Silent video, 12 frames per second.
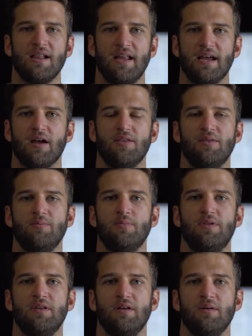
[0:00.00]
Like
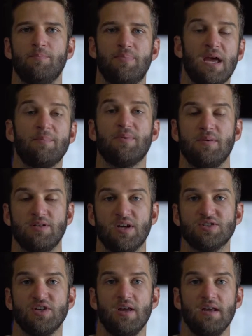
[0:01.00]
the pip
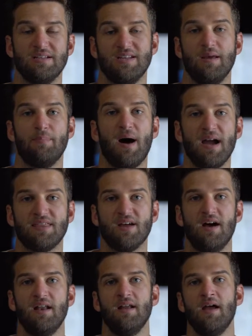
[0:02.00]
is a
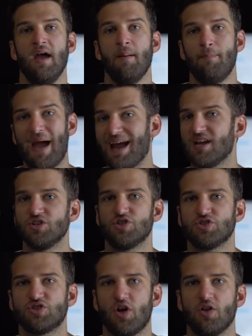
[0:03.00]
Python package
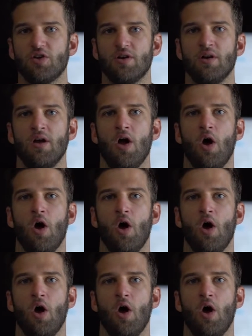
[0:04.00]
installer,